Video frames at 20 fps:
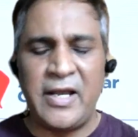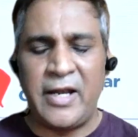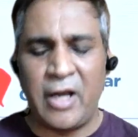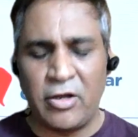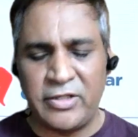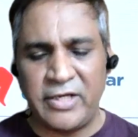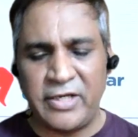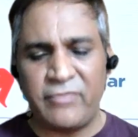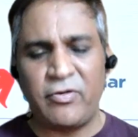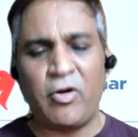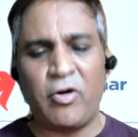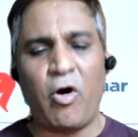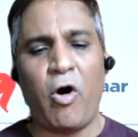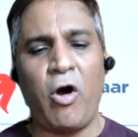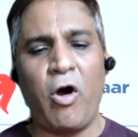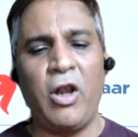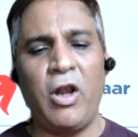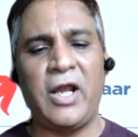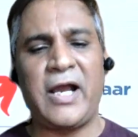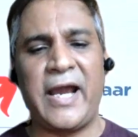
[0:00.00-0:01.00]
Now, therefore,
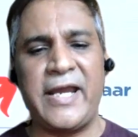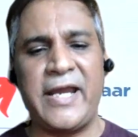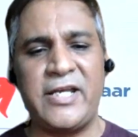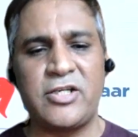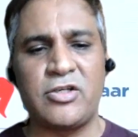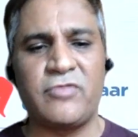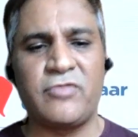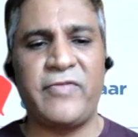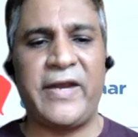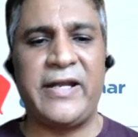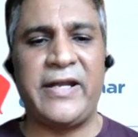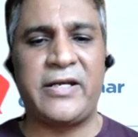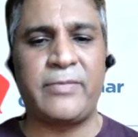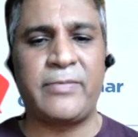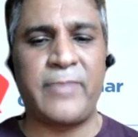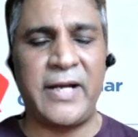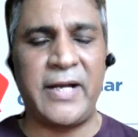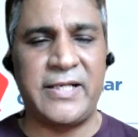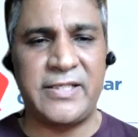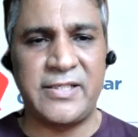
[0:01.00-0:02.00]
all kinds of
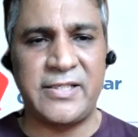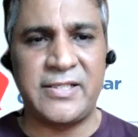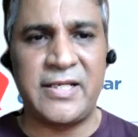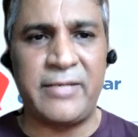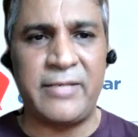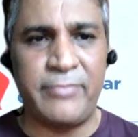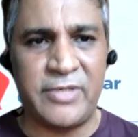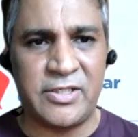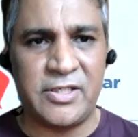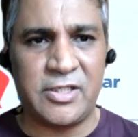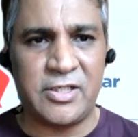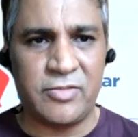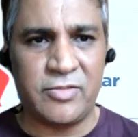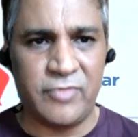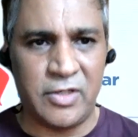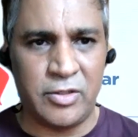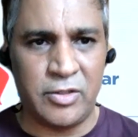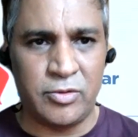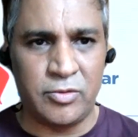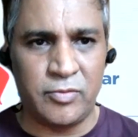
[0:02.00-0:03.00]
enterprises and business
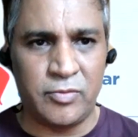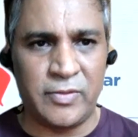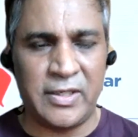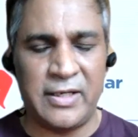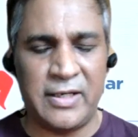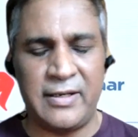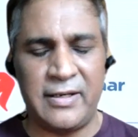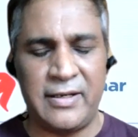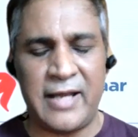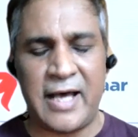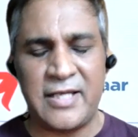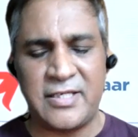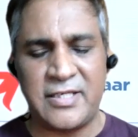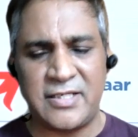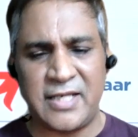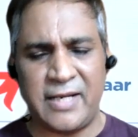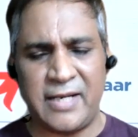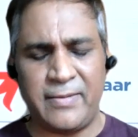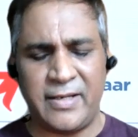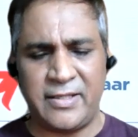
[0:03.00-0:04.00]
will do well.
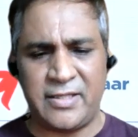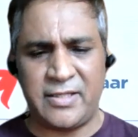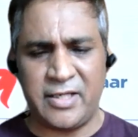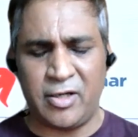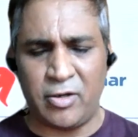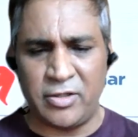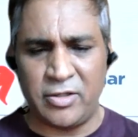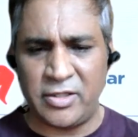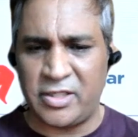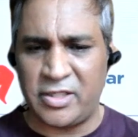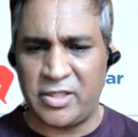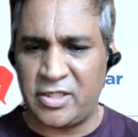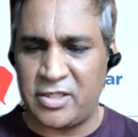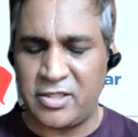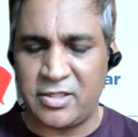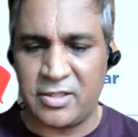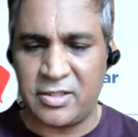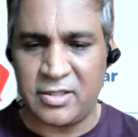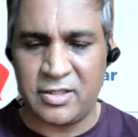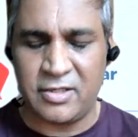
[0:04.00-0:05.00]
Last time, I think on
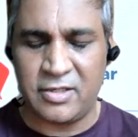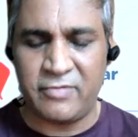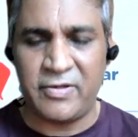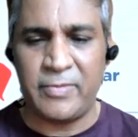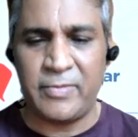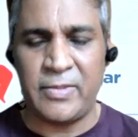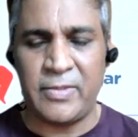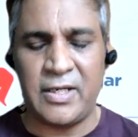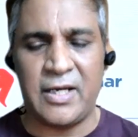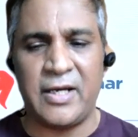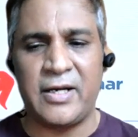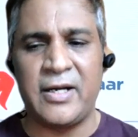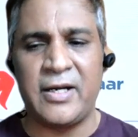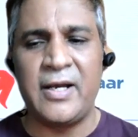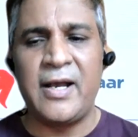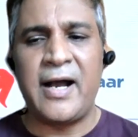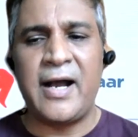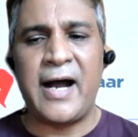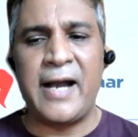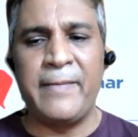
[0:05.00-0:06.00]
this webinar,
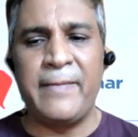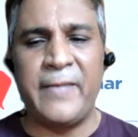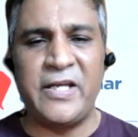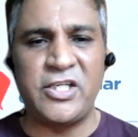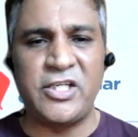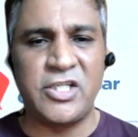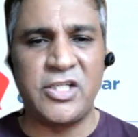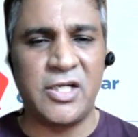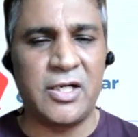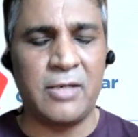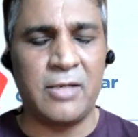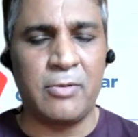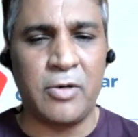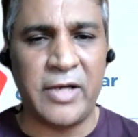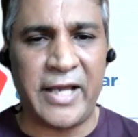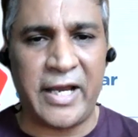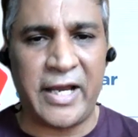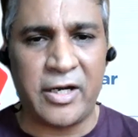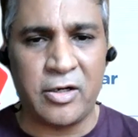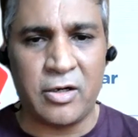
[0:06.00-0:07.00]
I mentioned
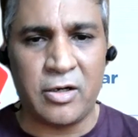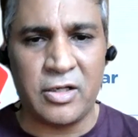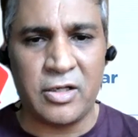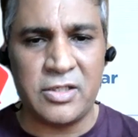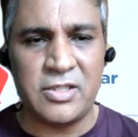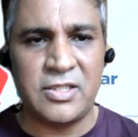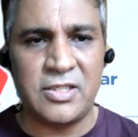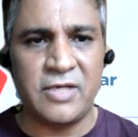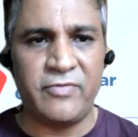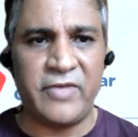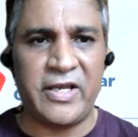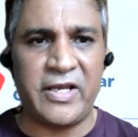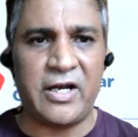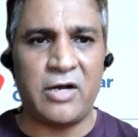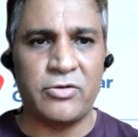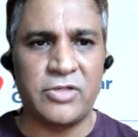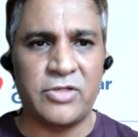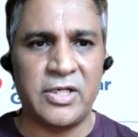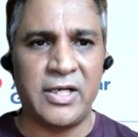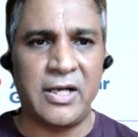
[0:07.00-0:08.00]
about Argos, the
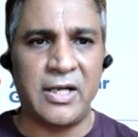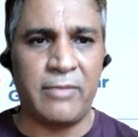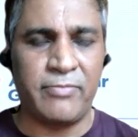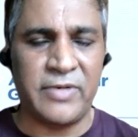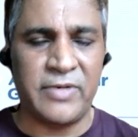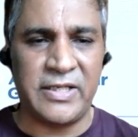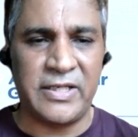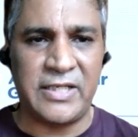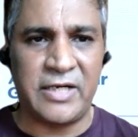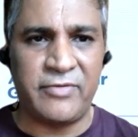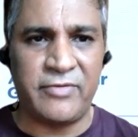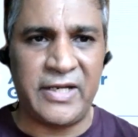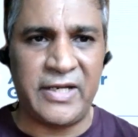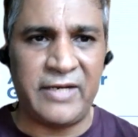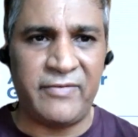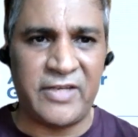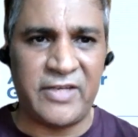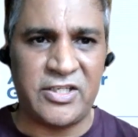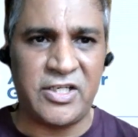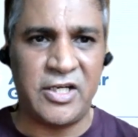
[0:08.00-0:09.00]
warehousing company that we
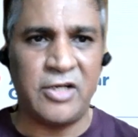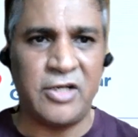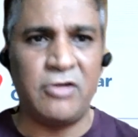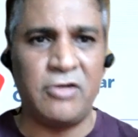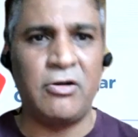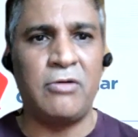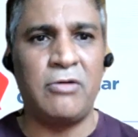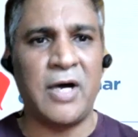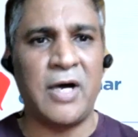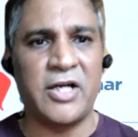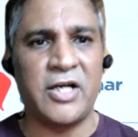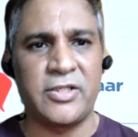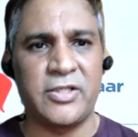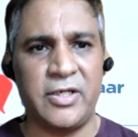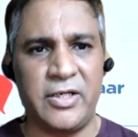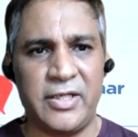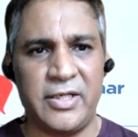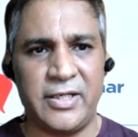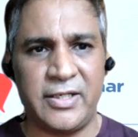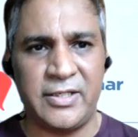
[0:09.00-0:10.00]
invested in on March
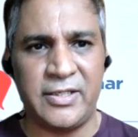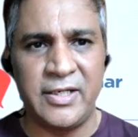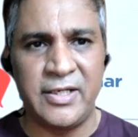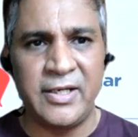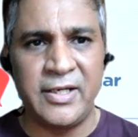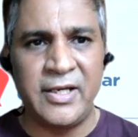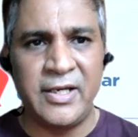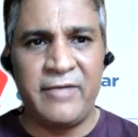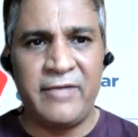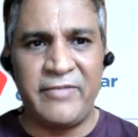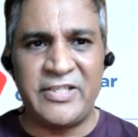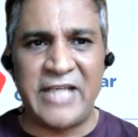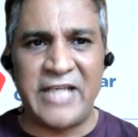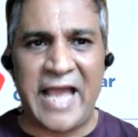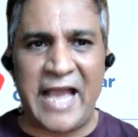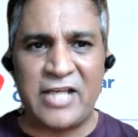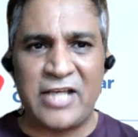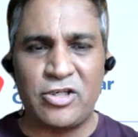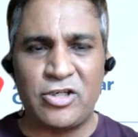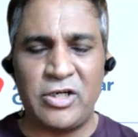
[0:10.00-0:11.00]
30th, which
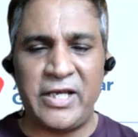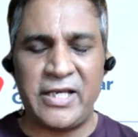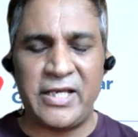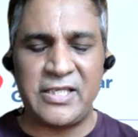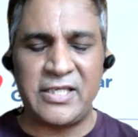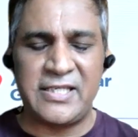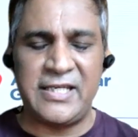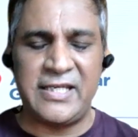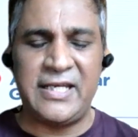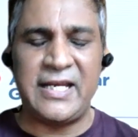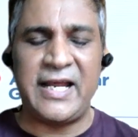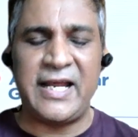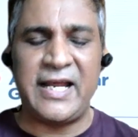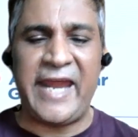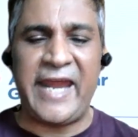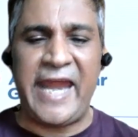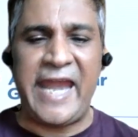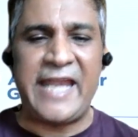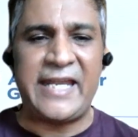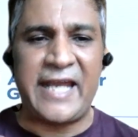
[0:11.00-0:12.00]
actually has seen an
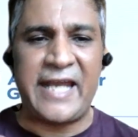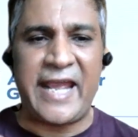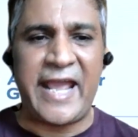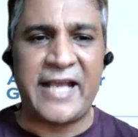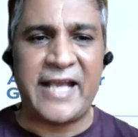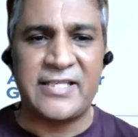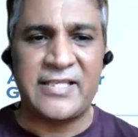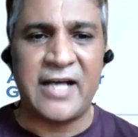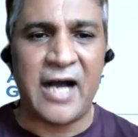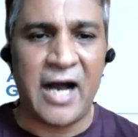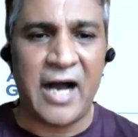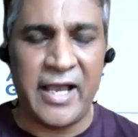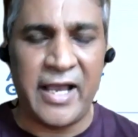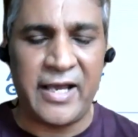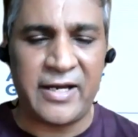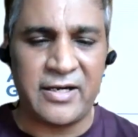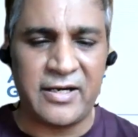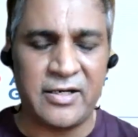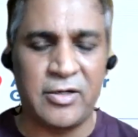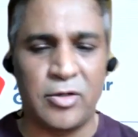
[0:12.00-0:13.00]
8x
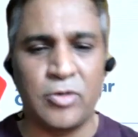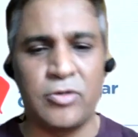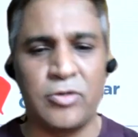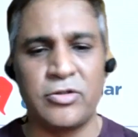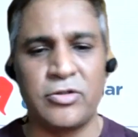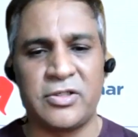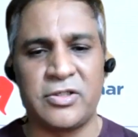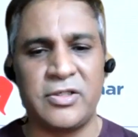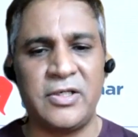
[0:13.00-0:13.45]
higher growth.